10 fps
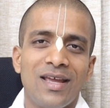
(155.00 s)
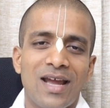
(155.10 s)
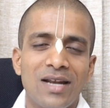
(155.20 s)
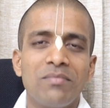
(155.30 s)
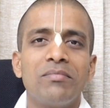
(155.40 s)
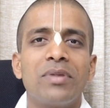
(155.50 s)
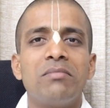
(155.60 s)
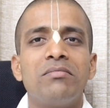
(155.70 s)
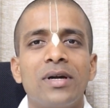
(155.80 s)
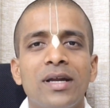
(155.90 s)
And
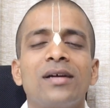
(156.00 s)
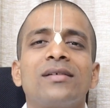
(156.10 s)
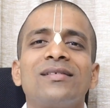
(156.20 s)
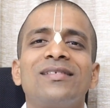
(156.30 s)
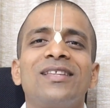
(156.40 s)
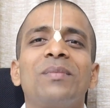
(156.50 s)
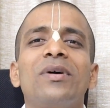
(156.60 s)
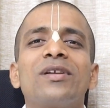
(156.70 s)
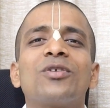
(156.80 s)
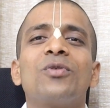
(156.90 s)
Brahmana, the
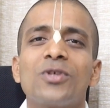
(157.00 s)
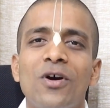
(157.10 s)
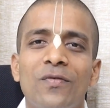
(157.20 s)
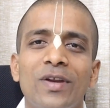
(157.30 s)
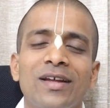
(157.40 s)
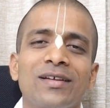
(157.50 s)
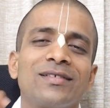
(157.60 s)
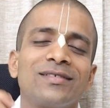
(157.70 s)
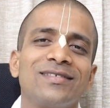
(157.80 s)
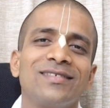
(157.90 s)
person who is offering,
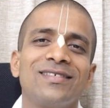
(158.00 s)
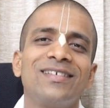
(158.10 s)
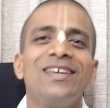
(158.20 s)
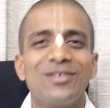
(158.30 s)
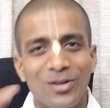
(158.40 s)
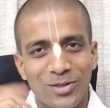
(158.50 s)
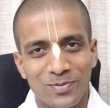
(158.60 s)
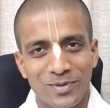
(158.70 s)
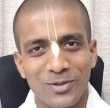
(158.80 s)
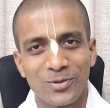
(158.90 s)
he is also
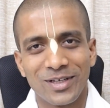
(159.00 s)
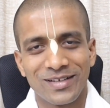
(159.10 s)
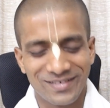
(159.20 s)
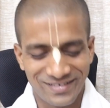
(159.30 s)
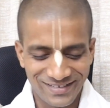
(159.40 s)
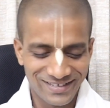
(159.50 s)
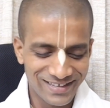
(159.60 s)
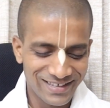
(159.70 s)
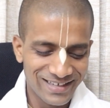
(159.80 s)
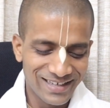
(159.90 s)
spiritual.
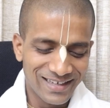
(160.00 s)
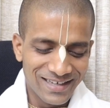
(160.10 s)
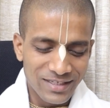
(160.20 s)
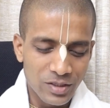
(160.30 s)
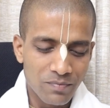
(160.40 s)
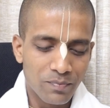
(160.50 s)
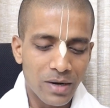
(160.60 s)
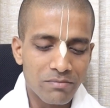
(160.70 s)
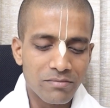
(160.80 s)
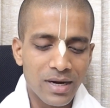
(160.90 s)
So,
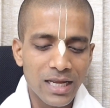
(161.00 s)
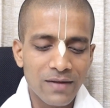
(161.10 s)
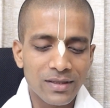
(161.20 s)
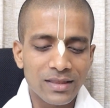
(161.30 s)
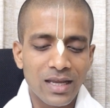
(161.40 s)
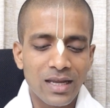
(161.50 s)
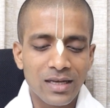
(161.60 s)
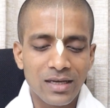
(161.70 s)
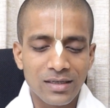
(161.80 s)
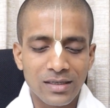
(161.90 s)
Brahmaiva
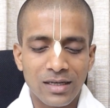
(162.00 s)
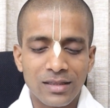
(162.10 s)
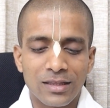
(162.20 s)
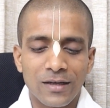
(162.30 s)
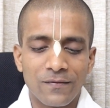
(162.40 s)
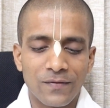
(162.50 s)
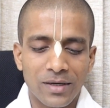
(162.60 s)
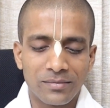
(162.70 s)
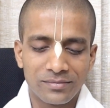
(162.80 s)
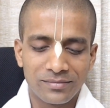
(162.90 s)
Tena
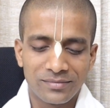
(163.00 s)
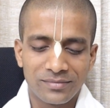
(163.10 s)
Gantavyam.